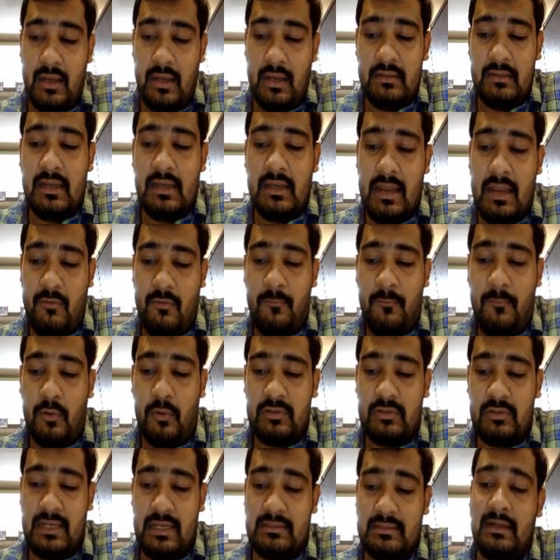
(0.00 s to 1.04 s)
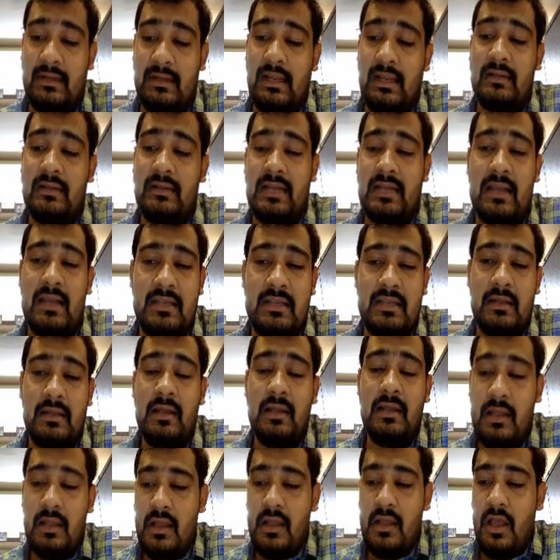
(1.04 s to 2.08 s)
in the name of process, that they are charging
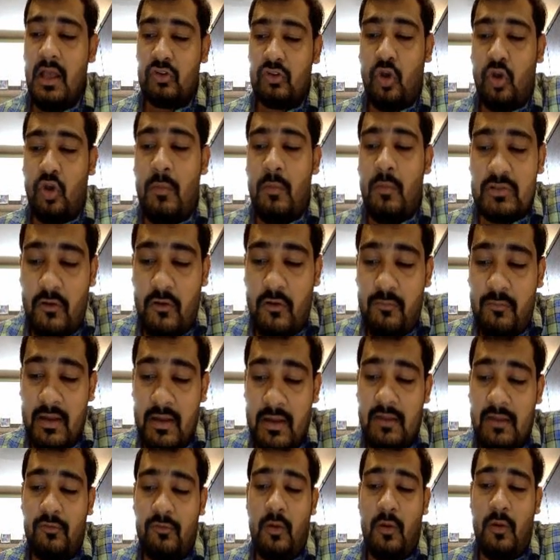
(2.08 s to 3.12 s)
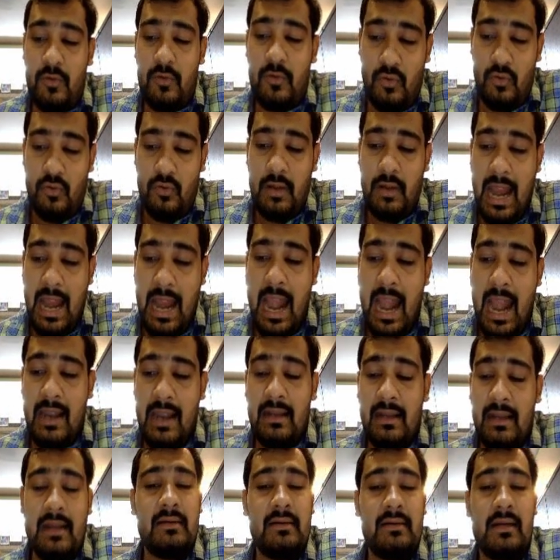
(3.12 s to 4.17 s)
so much of money from you, and
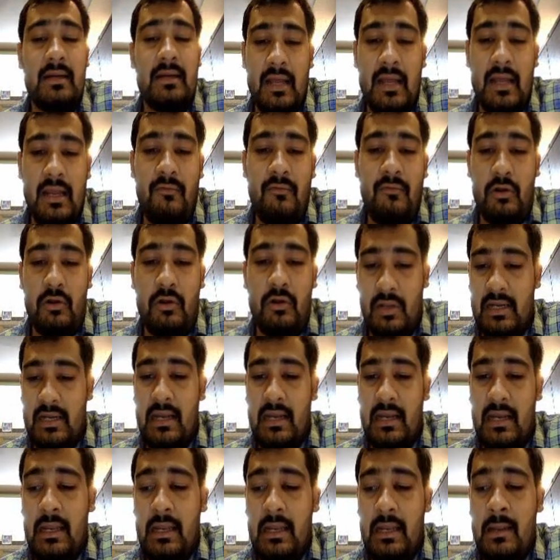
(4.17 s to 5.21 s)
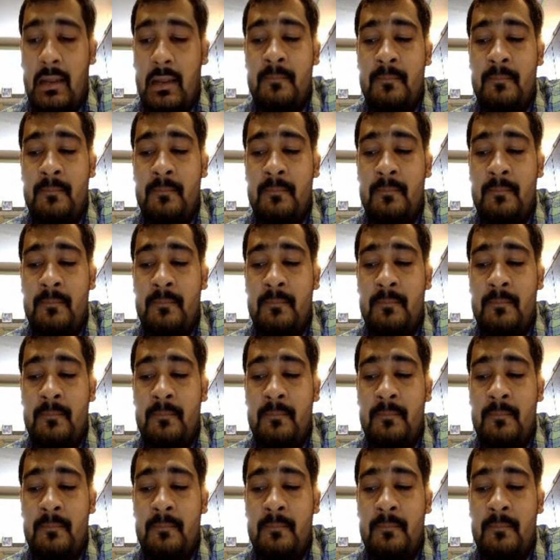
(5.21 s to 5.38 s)
in return what you are getting?